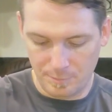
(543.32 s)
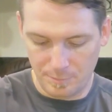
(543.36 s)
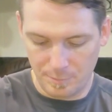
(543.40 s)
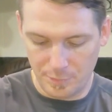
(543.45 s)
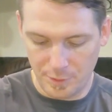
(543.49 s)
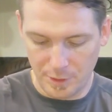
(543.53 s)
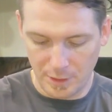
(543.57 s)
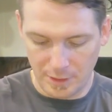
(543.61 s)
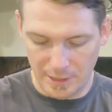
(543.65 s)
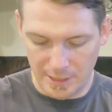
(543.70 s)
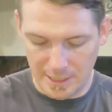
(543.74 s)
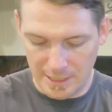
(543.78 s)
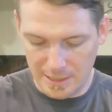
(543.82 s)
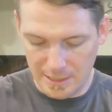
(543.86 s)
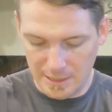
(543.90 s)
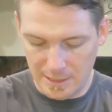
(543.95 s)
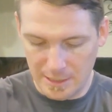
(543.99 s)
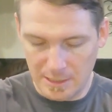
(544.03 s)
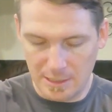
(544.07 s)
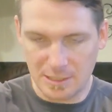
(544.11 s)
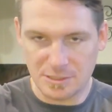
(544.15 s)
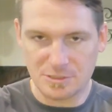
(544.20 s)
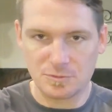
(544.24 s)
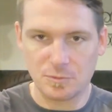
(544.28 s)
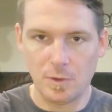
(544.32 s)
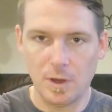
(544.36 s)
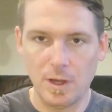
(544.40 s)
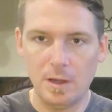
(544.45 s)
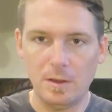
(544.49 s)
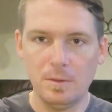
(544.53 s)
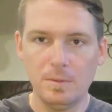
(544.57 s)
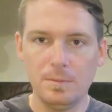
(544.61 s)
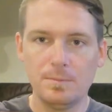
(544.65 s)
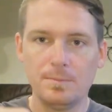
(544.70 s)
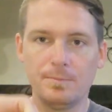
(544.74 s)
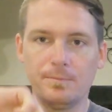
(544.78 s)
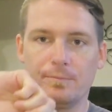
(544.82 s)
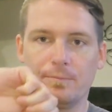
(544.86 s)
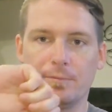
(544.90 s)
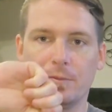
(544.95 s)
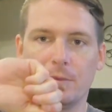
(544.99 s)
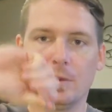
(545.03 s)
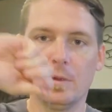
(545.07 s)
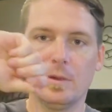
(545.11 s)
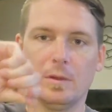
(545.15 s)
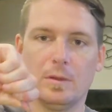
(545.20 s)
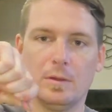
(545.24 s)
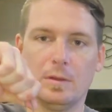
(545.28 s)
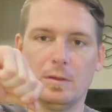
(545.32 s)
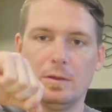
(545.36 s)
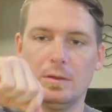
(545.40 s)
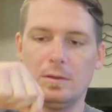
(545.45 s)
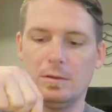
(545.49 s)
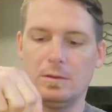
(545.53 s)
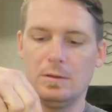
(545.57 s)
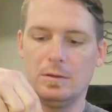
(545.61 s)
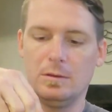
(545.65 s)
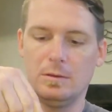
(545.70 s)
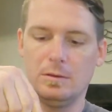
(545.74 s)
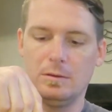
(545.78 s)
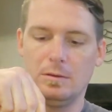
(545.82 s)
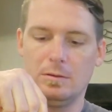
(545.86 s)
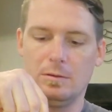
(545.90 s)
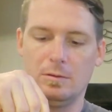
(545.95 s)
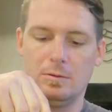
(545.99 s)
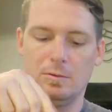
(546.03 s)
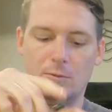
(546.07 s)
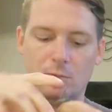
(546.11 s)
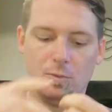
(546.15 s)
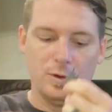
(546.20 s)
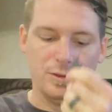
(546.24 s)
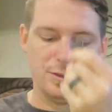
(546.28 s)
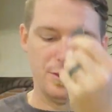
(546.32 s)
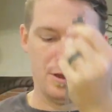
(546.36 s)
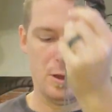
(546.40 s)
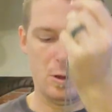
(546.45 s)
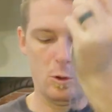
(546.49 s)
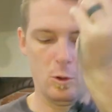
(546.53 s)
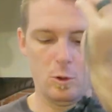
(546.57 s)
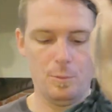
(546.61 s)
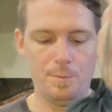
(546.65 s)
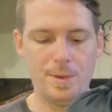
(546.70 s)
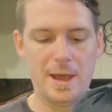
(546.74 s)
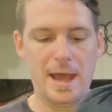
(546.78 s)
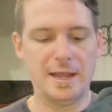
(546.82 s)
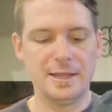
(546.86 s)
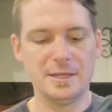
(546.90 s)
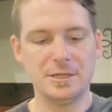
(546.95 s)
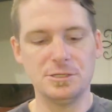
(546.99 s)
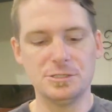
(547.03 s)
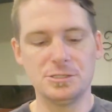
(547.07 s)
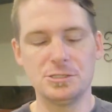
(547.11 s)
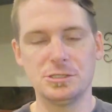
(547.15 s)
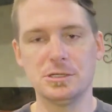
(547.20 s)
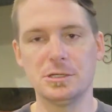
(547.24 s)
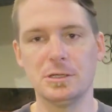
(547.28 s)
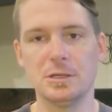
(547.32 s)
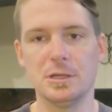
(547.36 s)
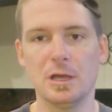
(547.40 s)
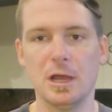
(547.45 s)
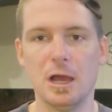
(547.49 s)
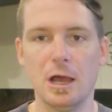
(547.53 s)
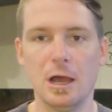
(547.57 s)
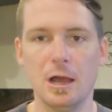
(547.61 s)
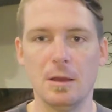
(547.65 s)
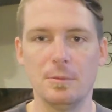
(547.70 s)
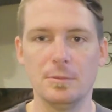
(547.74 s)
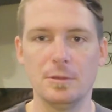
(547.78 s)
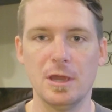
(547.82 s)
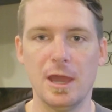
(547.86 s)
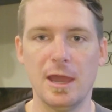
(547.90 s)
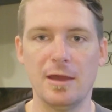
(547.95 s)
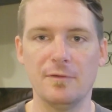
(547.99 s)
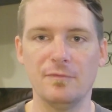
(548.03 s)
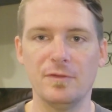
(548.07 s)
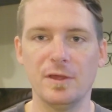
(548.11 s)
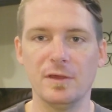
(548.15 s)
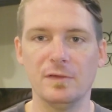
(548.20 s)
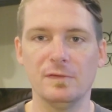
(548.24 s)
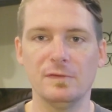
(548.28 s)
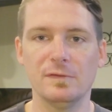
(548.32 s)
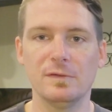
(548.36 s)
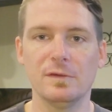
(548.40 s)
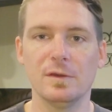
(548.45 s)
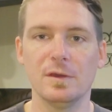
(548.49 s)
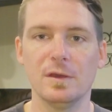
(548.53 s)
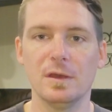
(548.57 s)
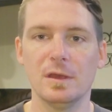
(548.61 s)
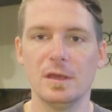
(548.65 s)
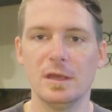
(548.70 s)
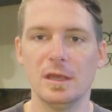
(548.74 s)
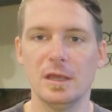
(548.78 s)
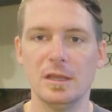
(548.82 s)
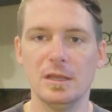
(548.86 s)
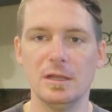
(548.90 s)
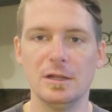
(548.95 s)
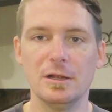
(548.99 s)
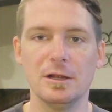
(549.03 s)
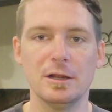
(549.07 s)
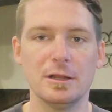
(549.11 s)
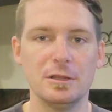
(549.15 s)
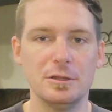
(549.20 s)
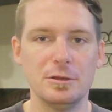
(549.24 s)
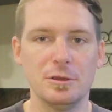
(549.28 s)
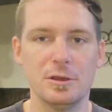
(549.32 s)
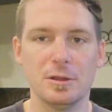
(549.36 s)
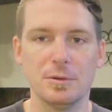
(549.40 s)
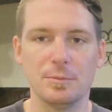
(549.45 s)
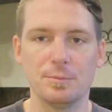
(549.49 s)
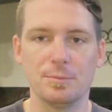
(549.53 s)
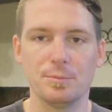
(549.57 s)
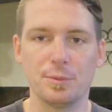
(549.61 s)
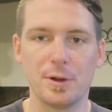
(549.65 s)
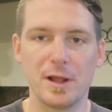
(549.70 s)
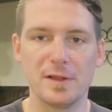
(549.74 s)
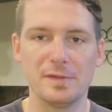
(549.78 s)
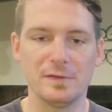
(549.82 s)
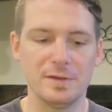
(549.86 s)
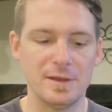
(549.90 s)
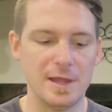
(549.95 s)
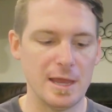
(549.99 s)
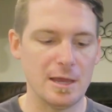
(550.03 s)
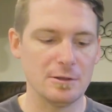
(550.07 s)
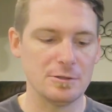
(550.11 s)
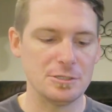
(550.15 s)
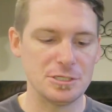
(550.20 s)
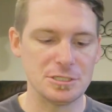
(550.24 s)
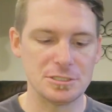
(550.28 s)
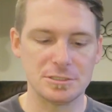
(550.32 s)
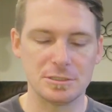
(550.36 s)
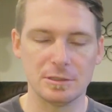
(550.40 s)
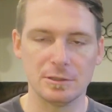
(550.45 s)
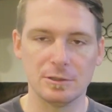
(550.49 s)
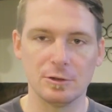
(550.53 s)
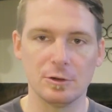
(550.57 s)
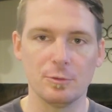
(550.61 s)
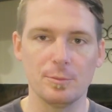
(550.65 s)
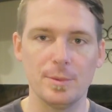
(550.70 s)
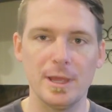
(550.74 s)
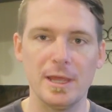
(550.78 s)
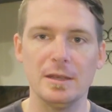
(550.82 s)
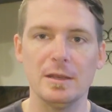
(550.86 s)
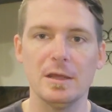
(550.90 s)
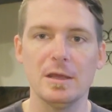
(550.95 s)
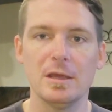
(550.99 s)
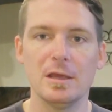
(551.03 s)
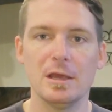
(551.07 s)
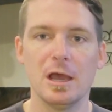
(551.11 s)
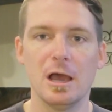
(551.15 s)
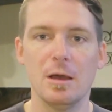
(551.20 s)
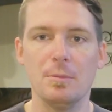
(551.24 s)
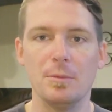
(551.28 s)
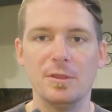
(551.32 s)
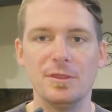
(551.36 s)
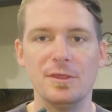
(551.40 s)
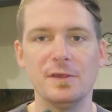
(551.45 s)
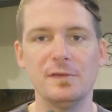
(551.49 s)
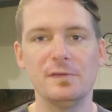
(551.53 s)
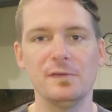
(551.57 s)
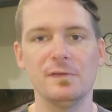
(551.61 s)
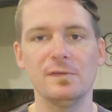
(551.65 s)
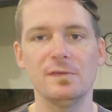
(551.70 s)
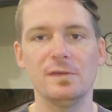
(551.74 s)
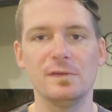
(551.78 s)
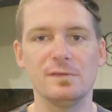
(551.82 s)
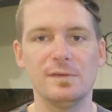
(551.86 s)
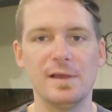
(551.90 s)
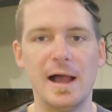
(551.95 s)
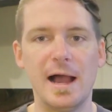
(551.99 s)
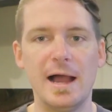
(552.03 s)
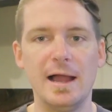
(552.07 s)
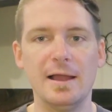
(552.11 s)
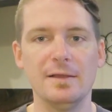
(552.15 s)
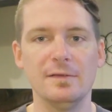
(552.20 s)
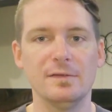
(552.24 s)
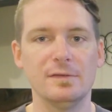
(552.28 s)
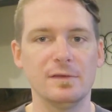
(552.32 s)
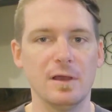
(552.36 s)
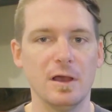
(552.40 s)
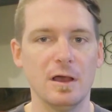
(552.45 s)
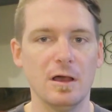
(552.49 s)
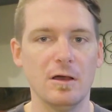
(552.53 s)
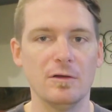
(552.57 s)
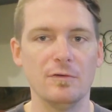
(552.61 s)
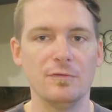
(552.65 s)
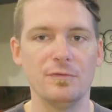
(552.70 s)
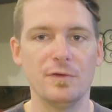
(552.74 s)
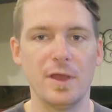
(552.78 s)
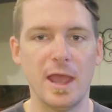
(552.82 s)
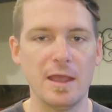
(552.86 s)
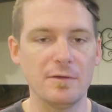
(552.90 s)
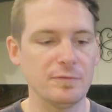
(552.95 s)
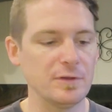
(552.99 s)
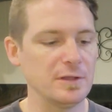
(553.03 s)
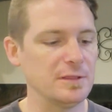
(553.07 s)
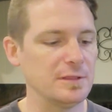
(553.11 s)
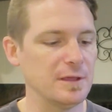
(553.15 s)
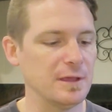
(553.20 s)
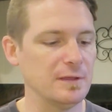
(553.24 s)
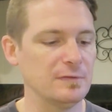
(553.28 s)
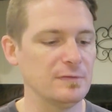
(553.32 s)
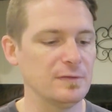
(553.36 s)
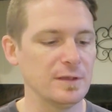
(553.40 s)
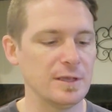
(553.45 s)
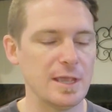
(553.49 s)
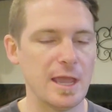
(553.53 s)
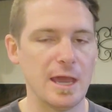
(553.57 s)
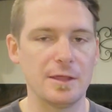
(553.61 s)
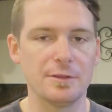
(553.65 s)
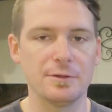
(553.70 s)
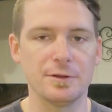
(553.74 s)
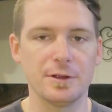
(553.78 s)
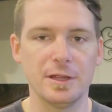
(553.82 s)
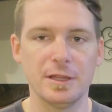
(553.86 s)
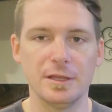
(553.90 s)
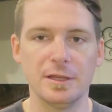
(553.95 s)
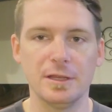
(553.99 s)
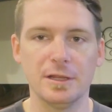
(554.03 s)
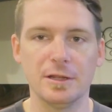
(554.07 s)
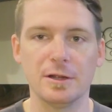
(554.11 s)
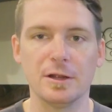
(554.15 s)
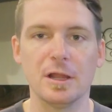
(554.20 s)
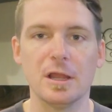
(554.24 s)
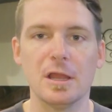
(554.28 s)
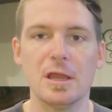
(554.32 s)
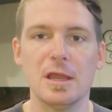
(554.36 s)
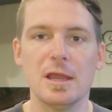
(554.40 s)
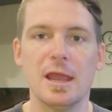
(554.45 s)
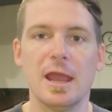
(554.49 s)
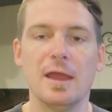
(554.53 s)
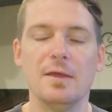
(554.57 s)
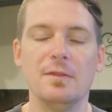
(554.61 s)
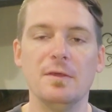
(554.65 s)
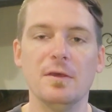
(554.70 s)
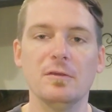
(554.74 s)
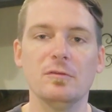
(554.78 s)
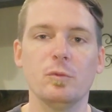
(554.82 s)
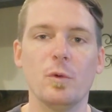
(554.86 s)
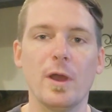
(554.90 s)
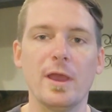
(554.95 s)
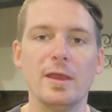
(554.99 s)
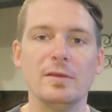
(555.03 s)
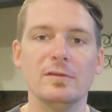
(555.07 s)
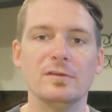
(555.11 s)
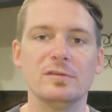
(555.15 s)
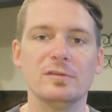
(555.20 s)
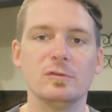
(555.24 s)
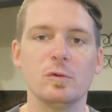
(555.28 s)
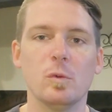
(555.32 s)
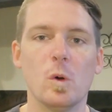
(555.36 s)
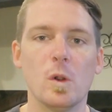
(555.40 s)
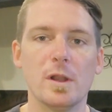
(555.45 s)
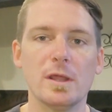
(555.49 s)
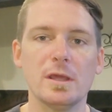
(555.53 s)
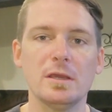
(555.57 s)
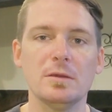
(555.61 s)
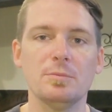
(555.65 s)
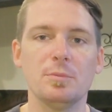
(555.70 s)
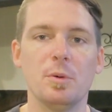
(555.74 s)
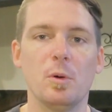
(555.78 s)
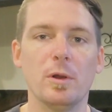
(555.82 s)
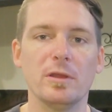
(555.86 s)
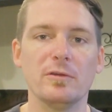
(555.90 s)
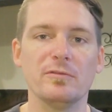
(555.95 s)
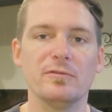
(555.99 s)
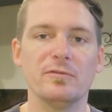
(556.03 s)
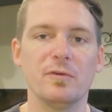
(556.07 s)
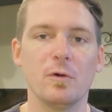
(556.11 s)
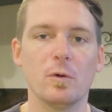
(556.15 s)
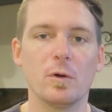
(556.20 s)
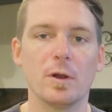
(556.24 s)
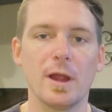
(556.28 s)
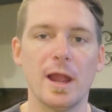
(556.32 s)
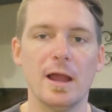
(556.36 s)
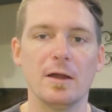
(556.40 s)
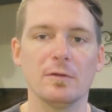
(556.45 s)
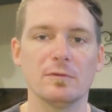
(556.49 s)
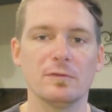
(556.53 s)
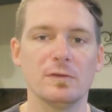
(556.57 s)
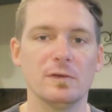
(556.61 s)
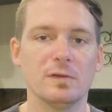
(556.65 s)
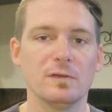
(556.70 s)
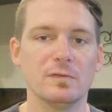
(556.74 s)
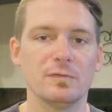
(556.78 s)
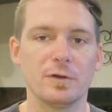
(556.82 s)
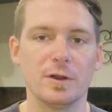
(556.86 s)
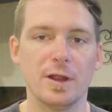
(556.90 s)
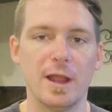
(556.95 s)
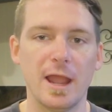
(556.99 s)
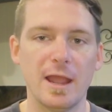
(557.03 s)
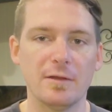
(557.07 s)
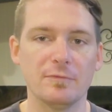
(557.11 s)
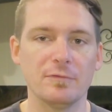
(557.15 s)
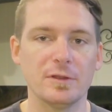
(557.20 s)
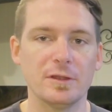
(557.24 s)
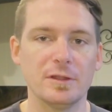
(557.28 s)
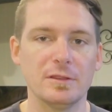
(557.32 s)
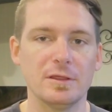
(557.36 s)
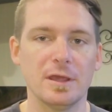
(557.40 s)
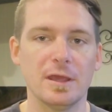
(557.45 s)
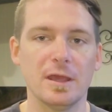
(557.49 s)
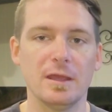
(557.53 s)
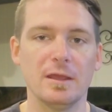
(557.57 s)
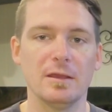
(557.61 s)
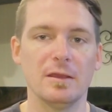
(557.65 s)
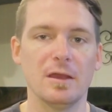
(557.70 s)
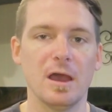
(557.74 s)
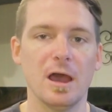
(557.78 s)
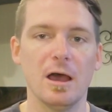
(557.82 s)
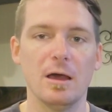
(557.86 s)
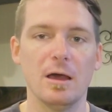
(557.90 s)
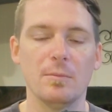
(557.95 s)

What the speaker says: put it in as well. With the whole package, you have this in here, and you can press it down just a little bit. But this is the size of everything together in here. And this weighs 20.4 ounces for everything.